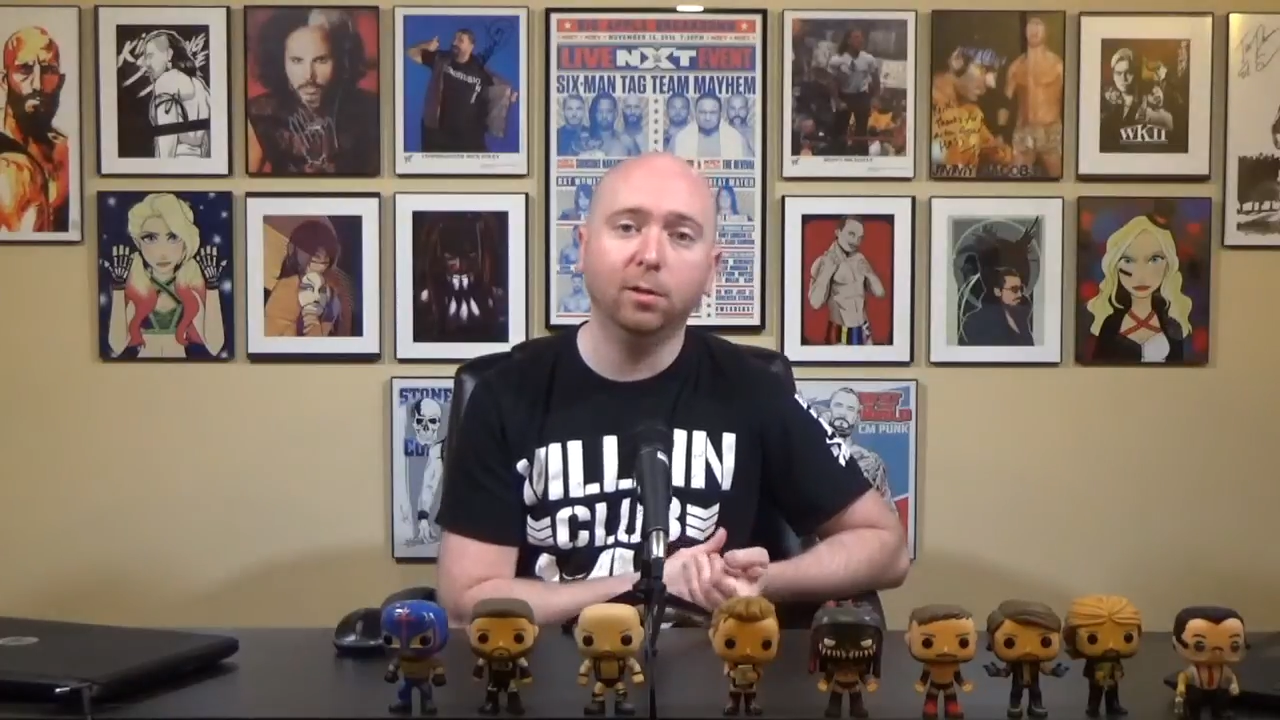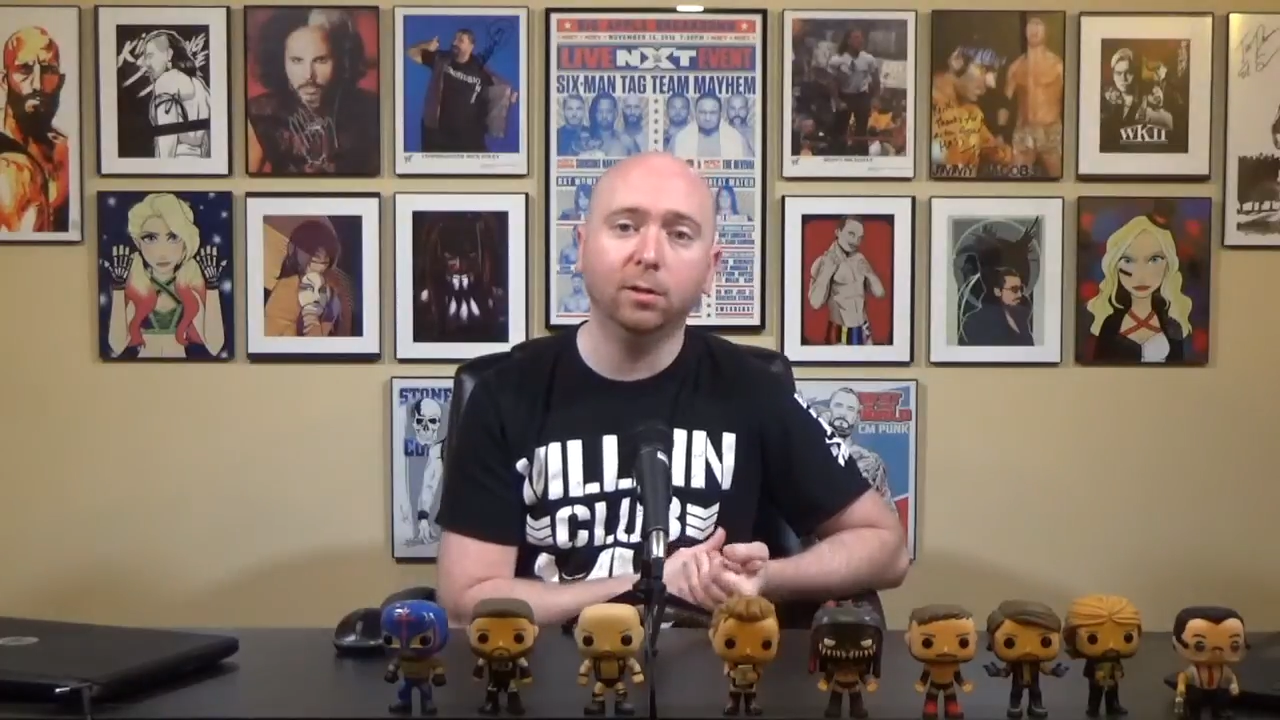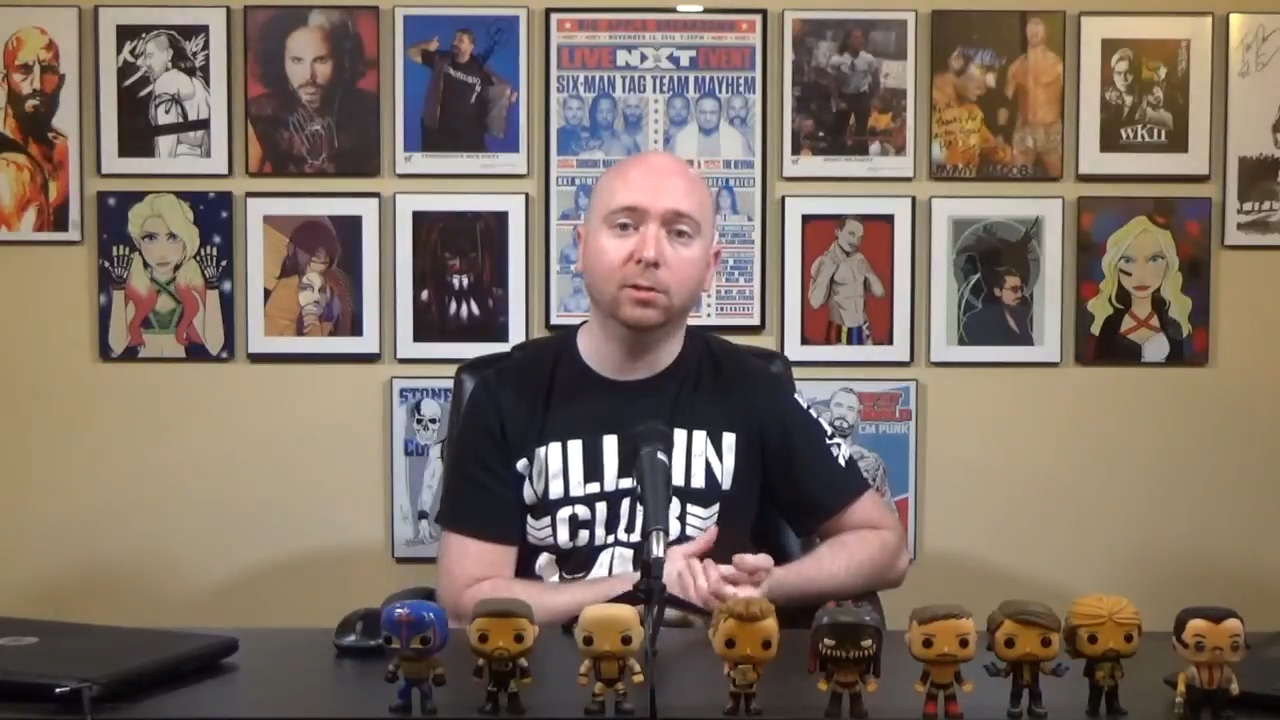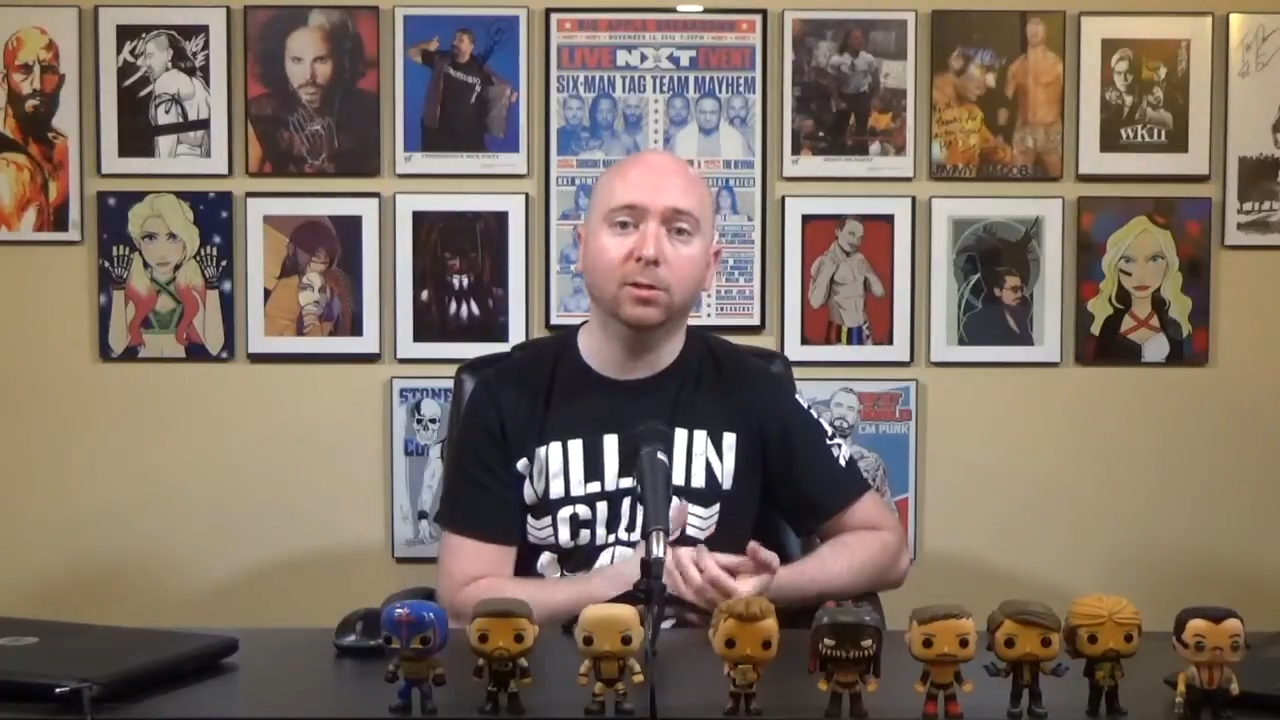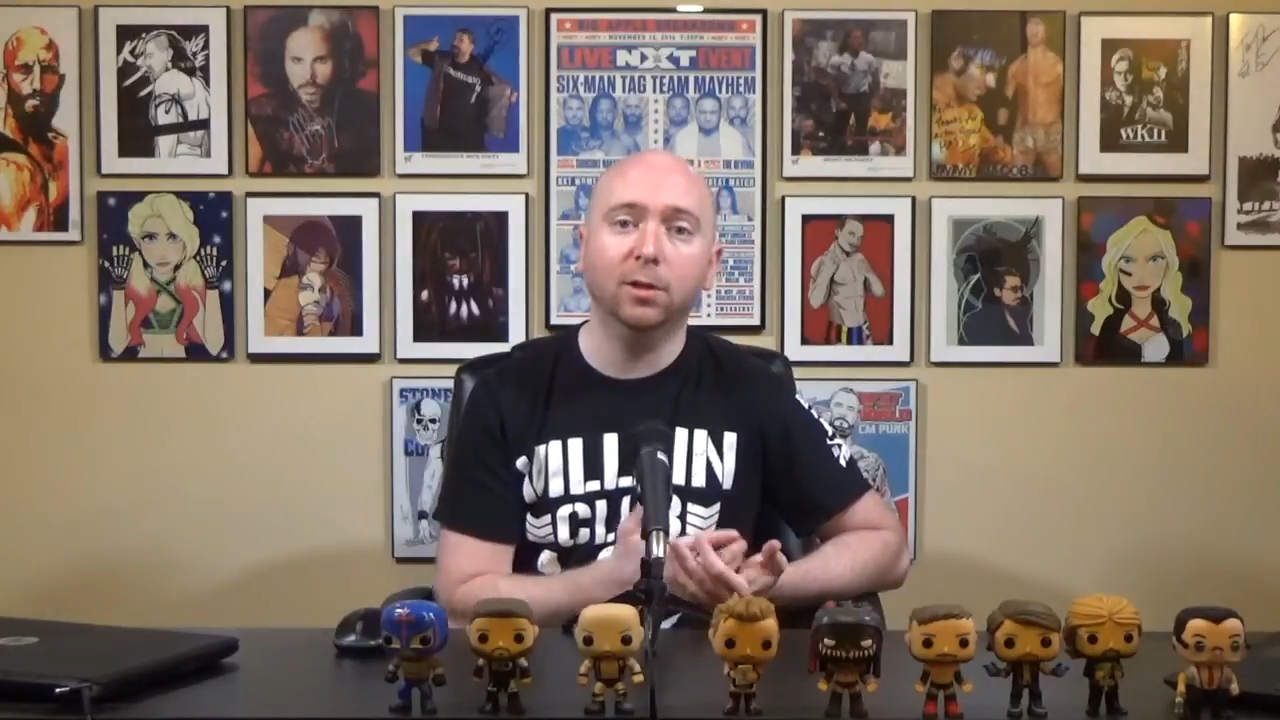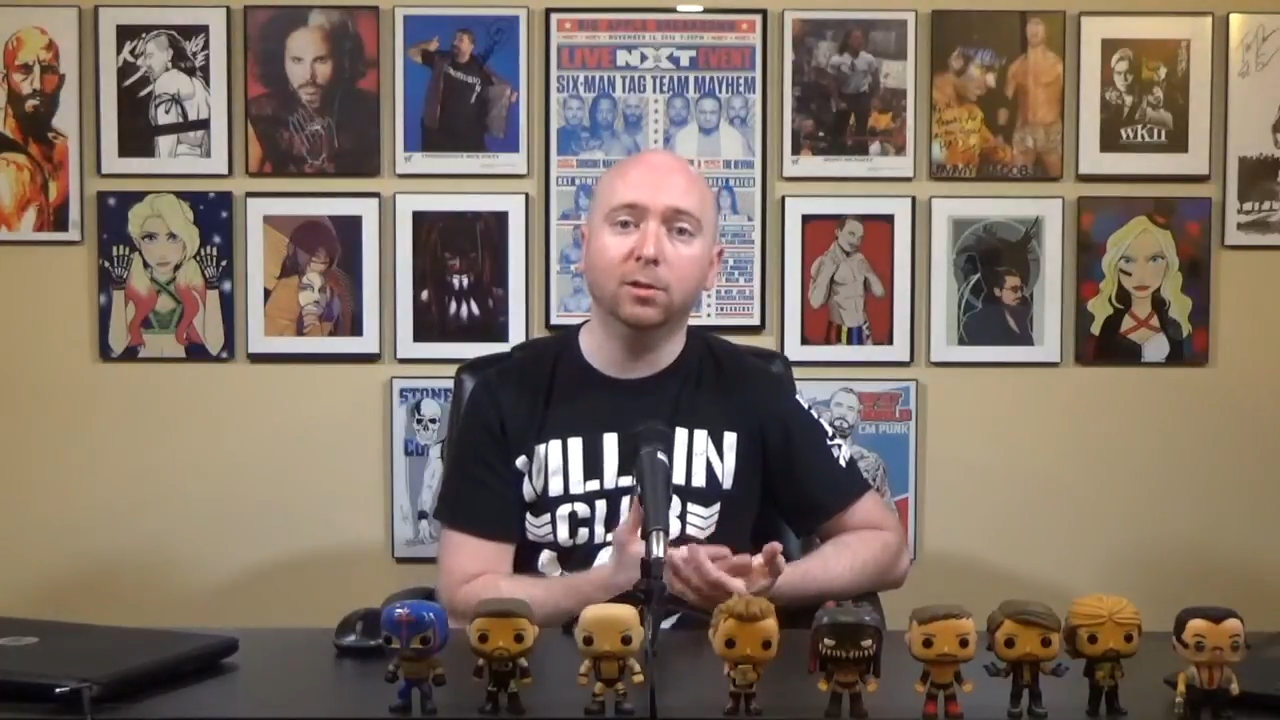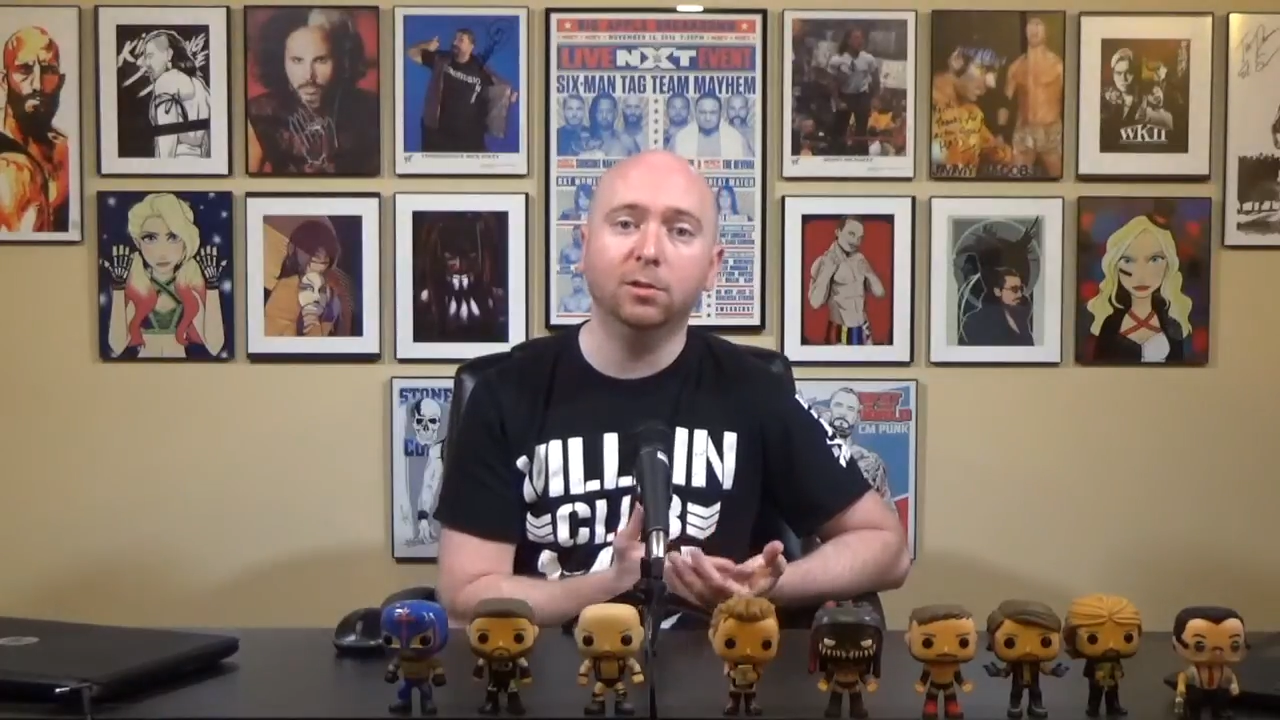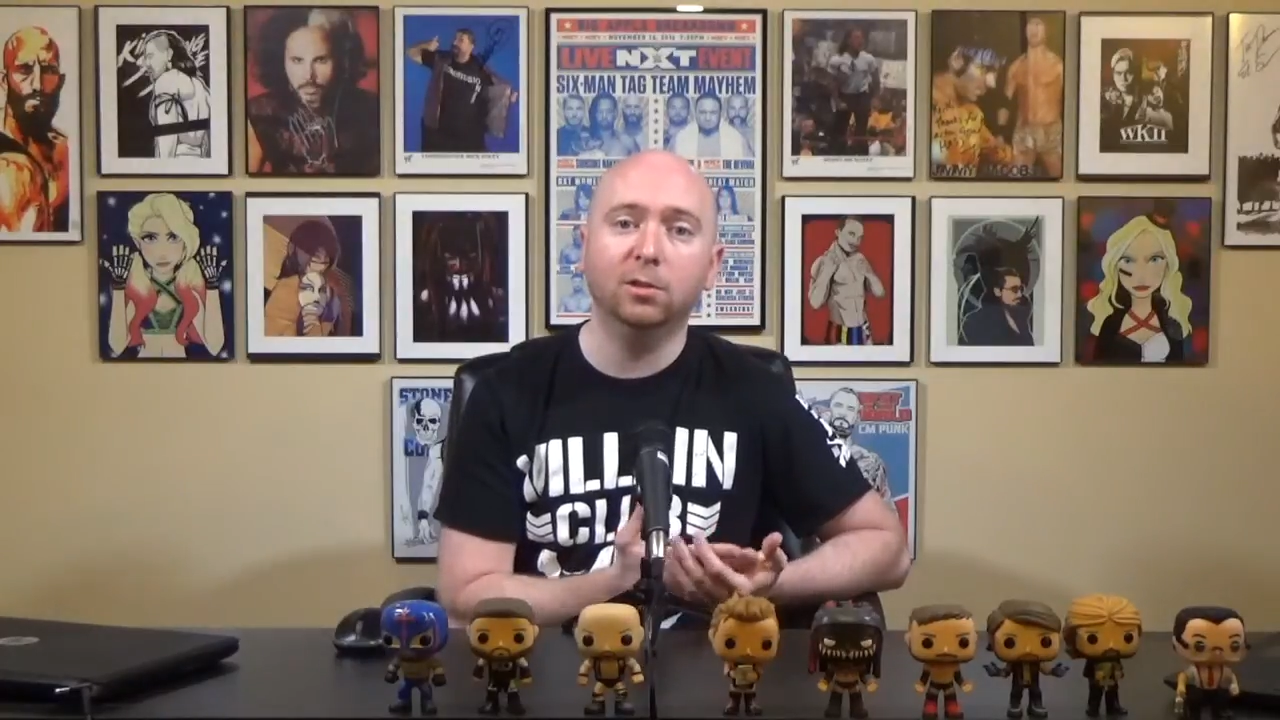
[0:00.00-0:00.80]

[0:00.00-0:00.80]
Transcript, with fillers: excited